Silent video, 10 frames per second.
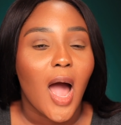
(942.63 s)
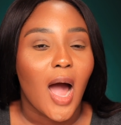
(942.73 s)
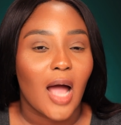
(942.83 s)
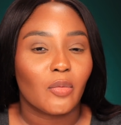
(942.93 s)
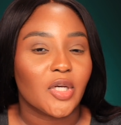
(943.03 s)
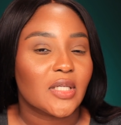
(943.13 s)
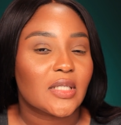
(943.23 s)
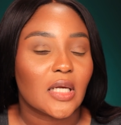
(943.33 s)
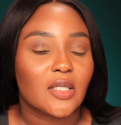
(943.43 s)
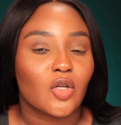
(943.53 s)
I wouldn't
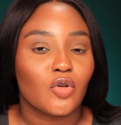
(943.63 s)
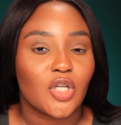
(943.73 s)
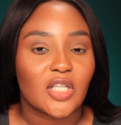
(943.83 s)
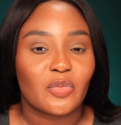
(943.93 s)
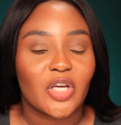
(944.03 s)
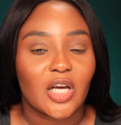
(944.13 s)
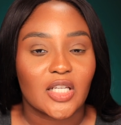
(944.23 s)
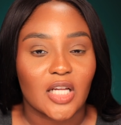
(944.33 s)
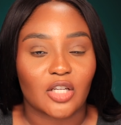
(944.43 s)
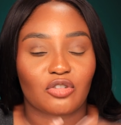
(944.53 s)
say so, just
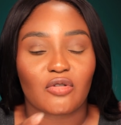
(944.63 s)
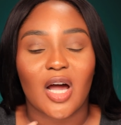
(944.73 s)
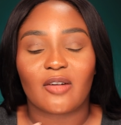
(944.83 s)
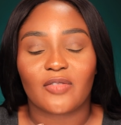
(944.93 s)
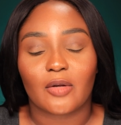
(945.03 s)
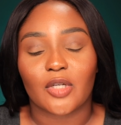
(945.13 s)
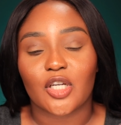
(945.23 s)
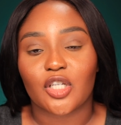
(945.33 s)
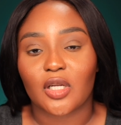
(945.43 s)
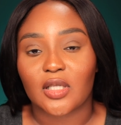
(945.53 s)
because I do have
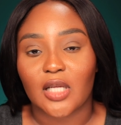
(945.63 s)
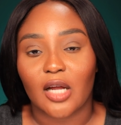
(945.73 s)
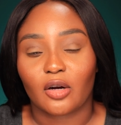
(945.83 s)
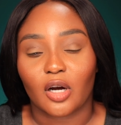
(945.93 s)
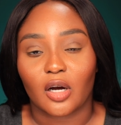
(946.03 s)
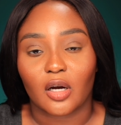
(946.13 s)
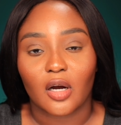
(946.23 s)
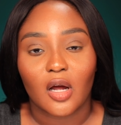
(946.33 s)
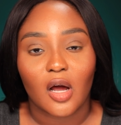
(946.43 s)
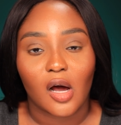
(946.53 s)
foundations that are
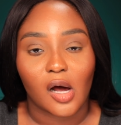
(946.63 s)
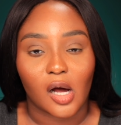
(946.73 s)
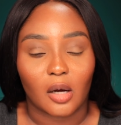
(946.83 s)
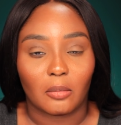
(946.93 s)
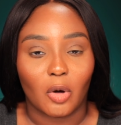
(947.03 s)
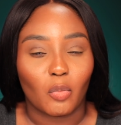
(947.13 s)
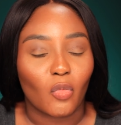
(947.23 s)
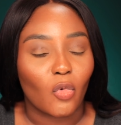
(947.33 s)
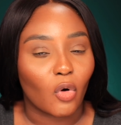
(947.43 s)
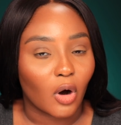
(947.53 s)

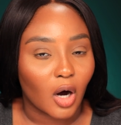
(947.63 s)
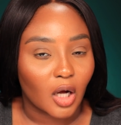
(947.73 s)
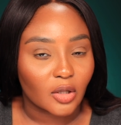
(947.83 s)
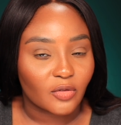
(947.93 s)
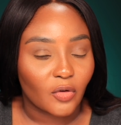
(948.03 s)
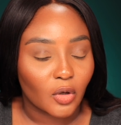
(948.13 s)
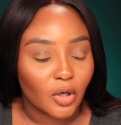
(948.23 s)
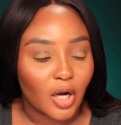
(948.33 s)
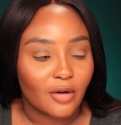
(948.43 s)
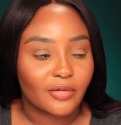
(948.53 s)
more on the fuller
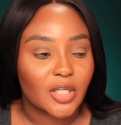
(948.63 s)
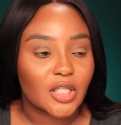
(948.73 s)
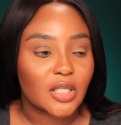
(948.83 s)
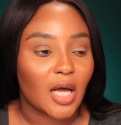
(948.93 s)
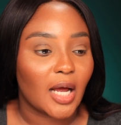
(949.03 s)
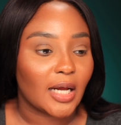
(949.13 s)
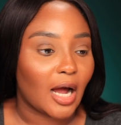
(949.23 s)
coverage side.